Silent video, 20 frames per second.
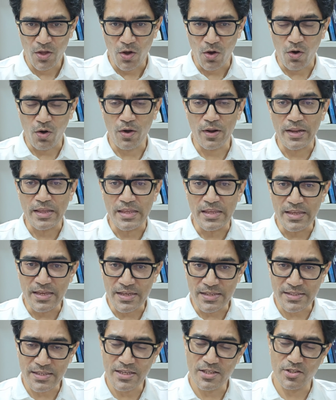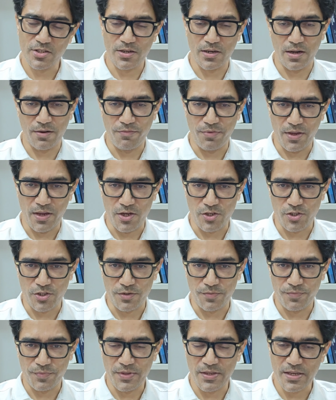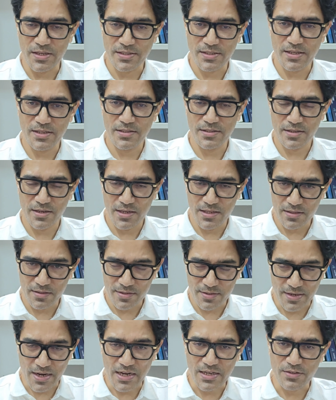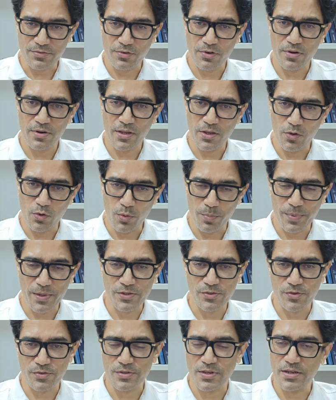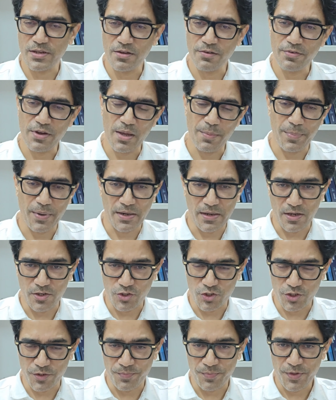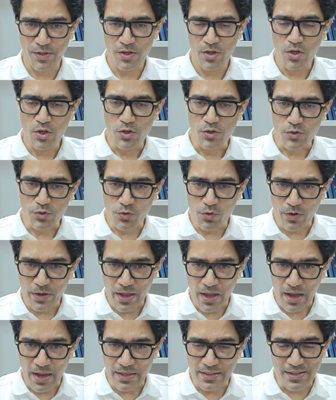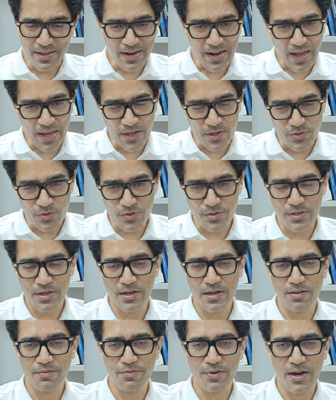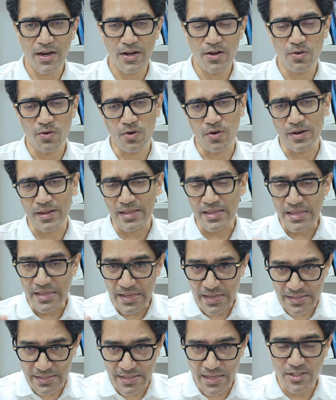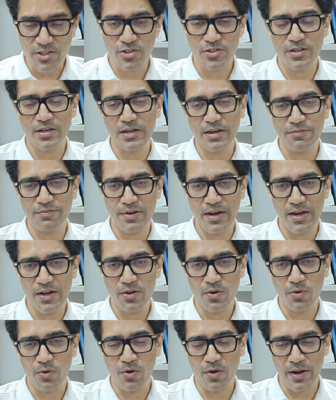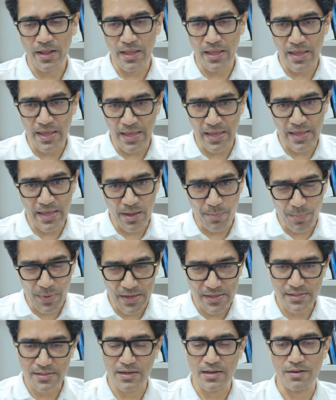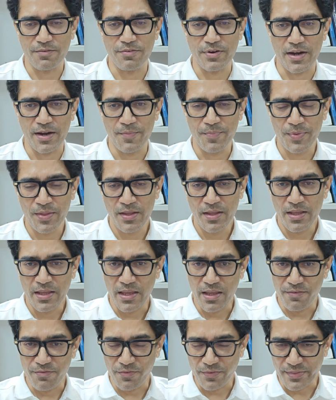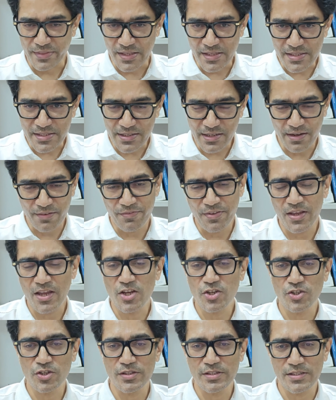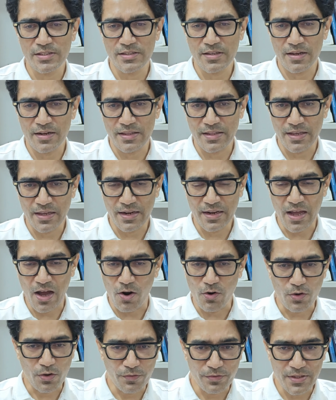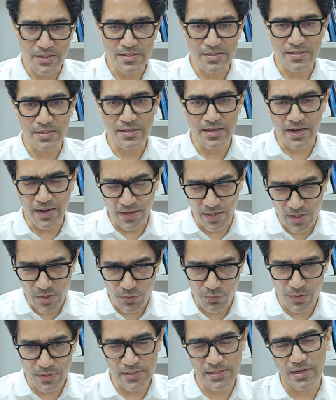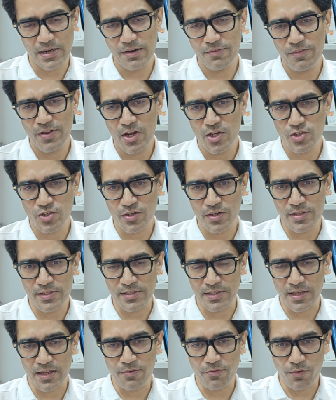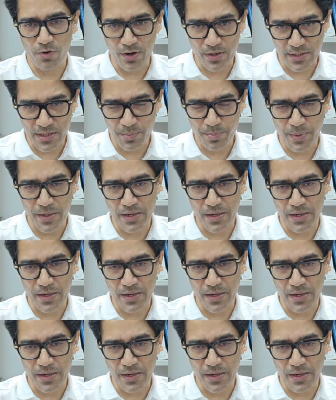or ESH certification. ESH stands for European Society of Hypertension. So either ISO certified or ESH certified or AAMI certified. If these certifications are there, out of these three, at least one certification is there for that